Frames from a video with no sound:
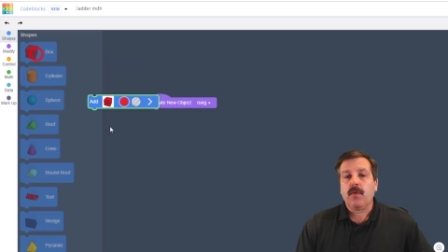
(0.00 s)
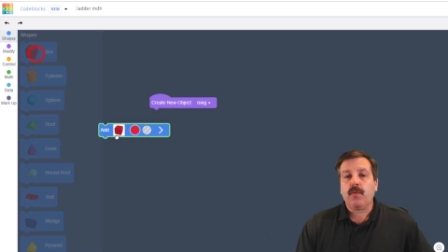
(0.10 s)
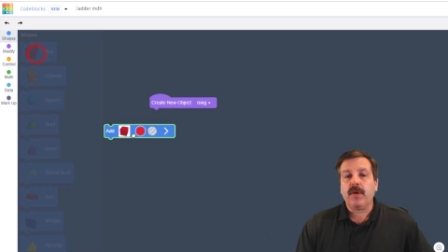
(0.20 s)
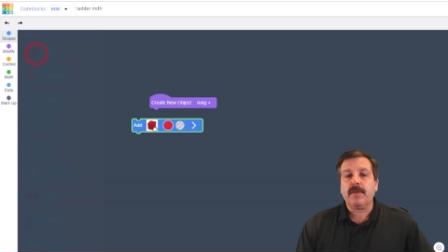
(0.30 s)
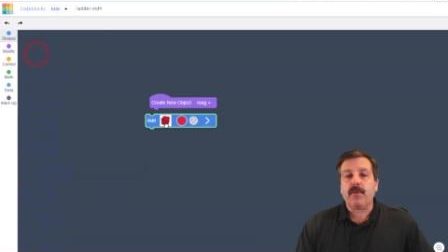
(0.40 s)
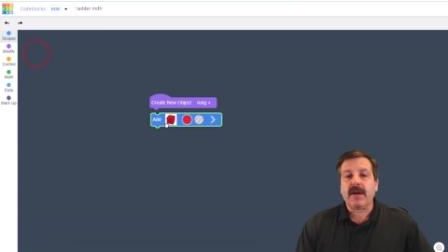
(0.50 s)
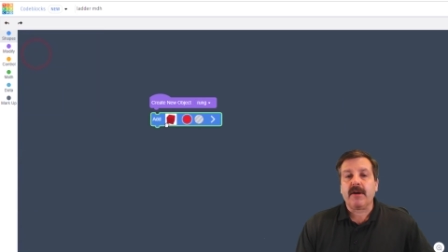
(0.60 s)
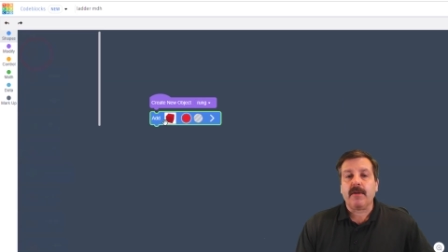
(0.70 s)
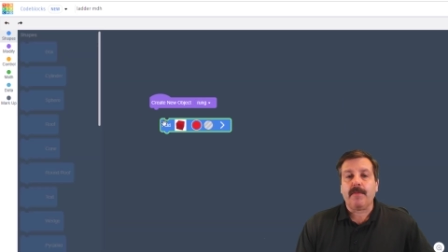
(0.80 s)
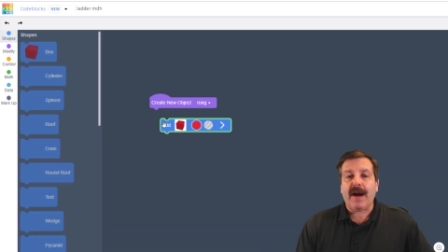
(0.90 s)
When you bring
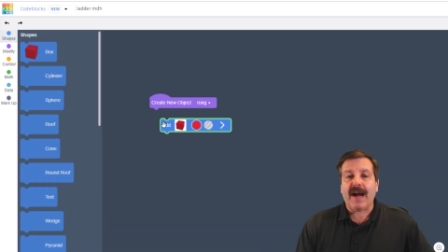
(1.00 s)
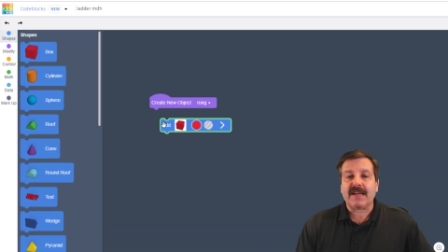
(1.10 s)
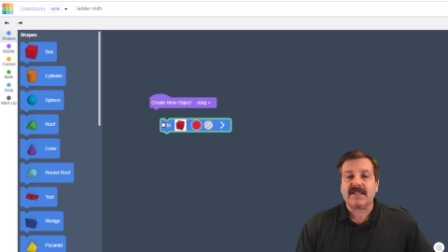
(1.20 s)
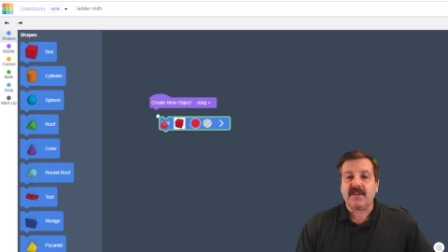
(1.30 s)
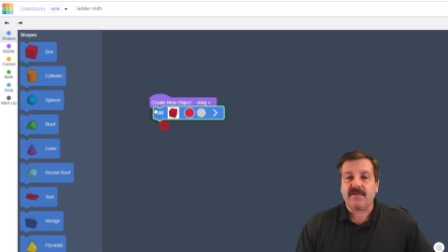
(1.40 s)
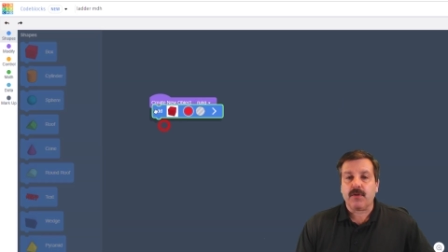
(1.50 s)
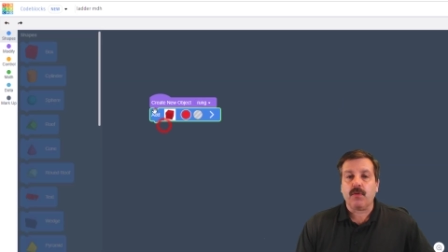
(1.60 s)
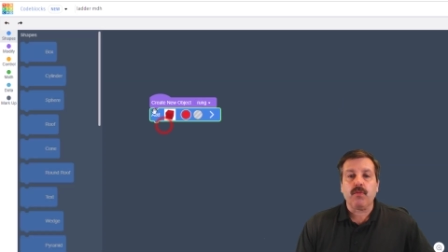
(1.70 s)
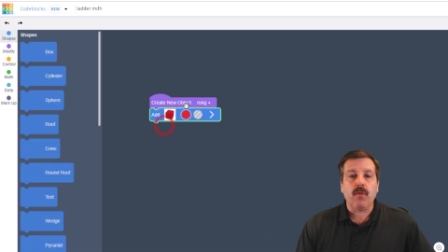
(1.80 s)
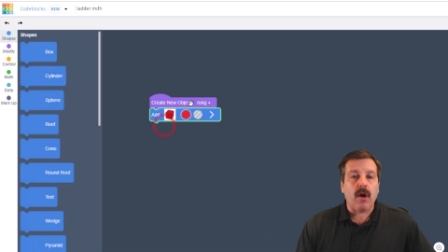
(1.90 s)
out a box for
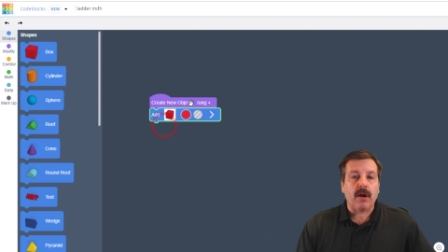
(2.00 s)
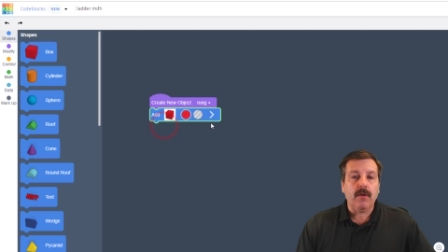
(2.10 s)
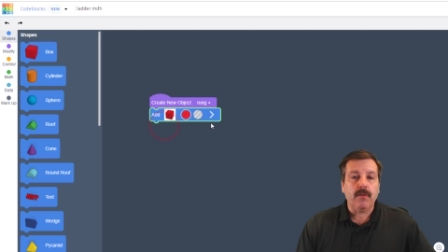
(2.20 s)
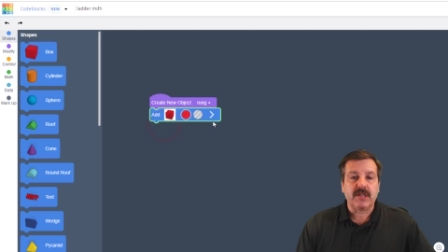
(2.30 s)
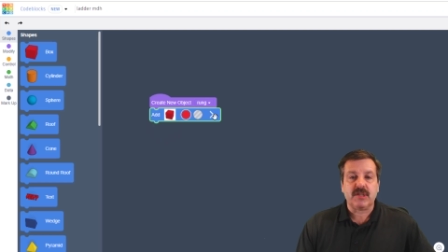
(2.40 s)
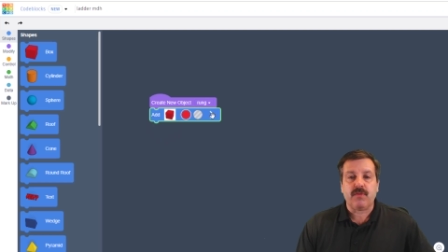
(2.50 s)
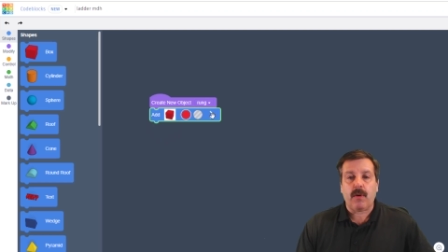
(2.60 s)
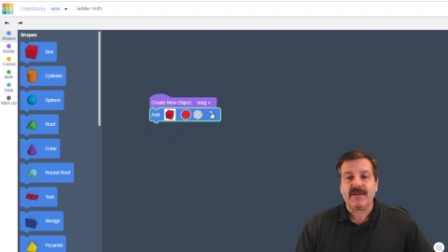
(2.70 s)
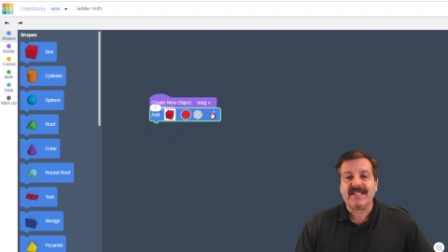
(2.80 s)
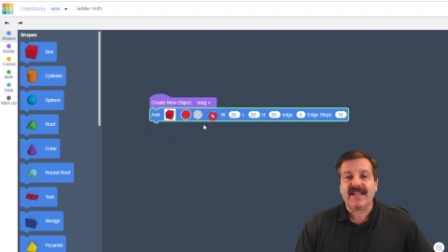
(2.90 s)
the rung, which is what
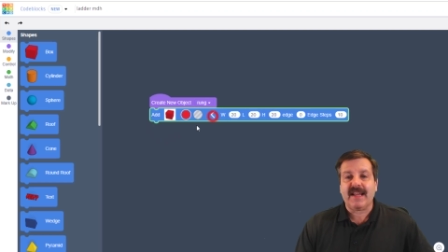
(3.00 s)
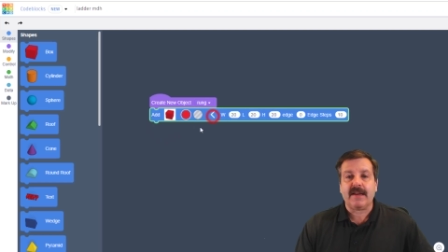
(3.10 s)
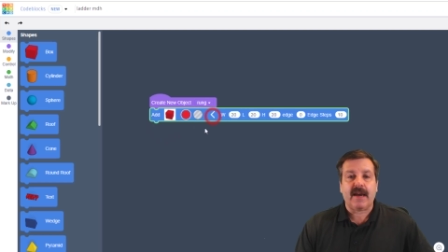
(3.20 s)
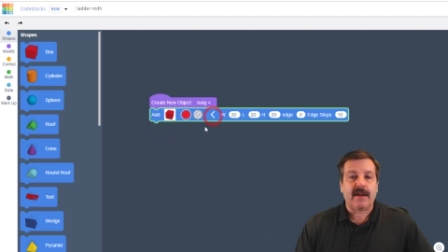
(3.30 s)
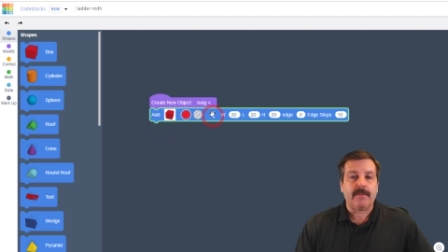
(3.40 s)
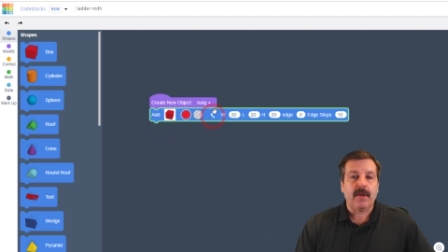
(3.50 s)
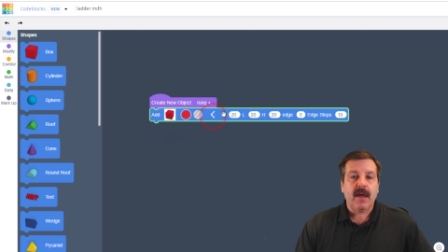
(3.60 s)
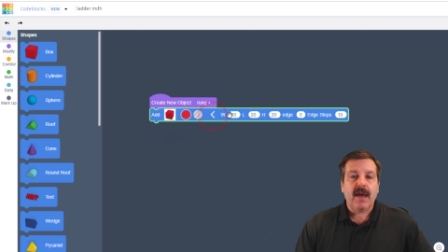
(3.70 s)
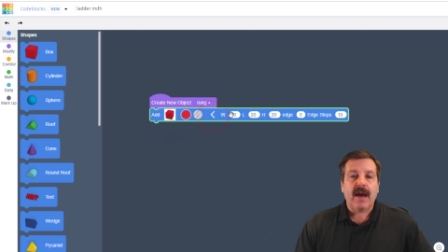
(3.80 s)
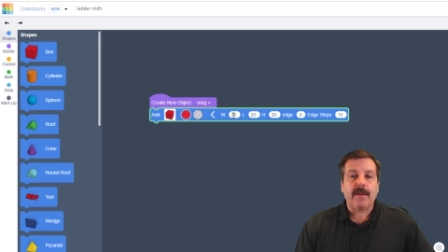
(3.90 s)
we stand on,
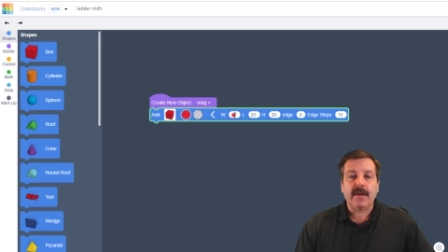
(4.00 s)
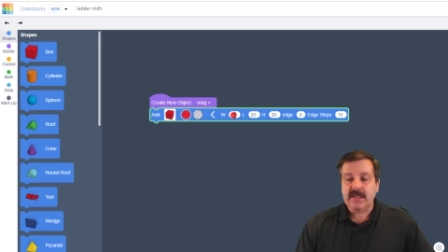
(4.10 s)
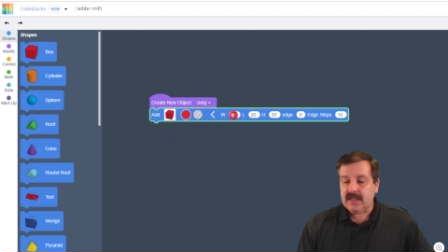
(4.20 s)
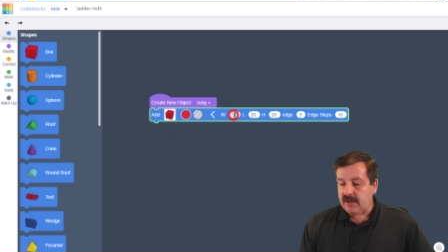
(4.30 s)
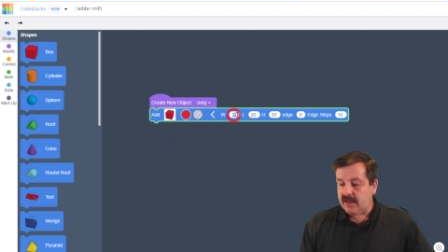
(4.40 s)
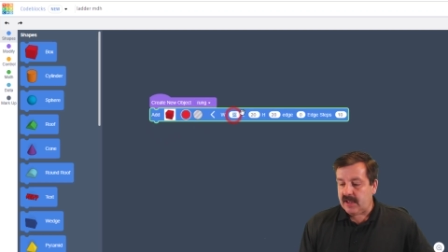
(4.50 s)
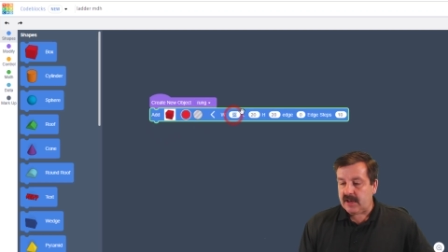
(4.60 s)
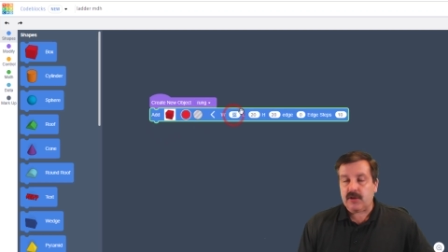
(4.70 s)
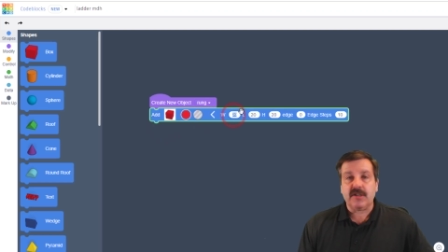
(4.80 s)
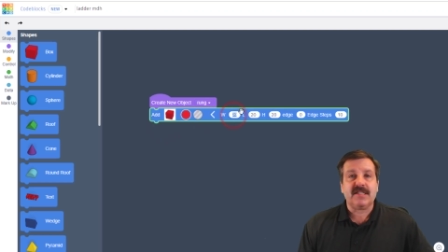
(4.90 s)
I'm going to tell you that a
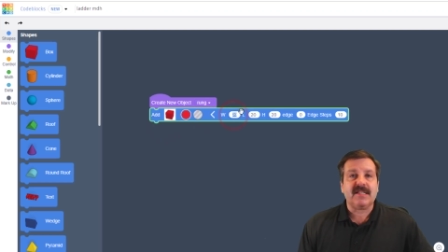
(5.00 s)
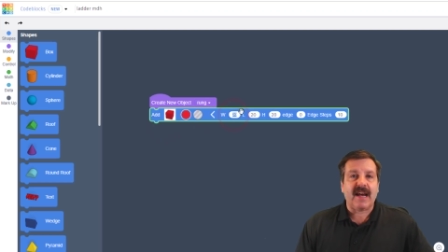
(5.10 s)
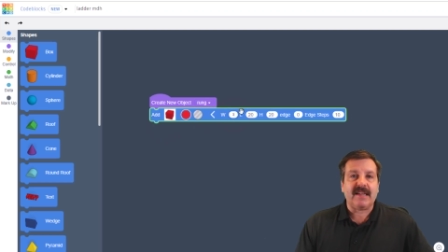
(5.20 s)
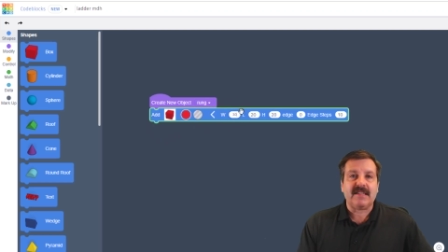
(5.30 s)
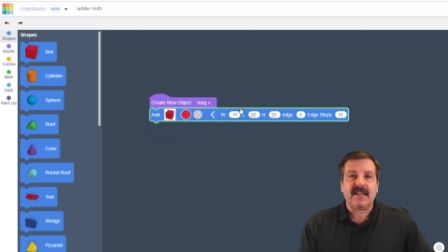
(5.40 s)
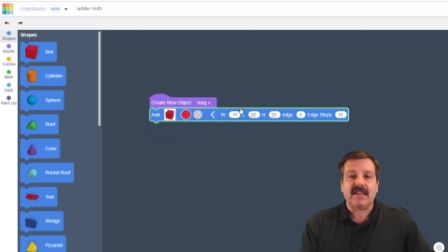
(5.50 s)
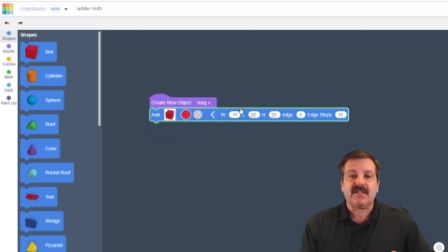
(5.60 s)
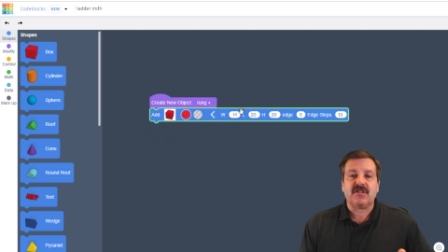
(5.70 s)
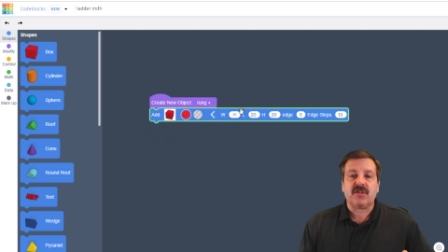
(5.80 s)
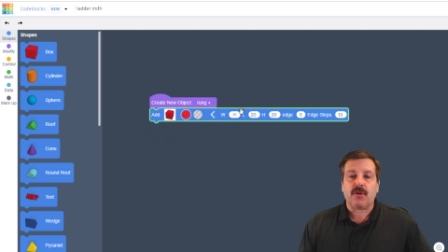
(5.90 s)
good size
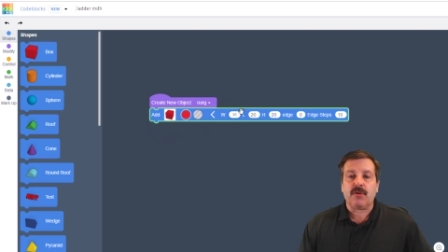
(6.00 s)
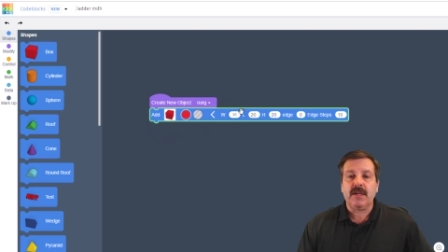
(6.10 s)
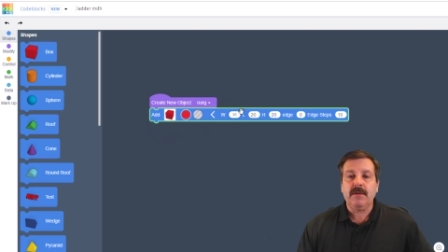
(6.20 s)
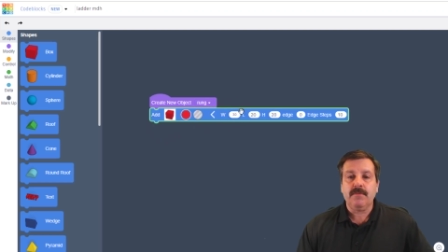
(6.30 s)
is 30.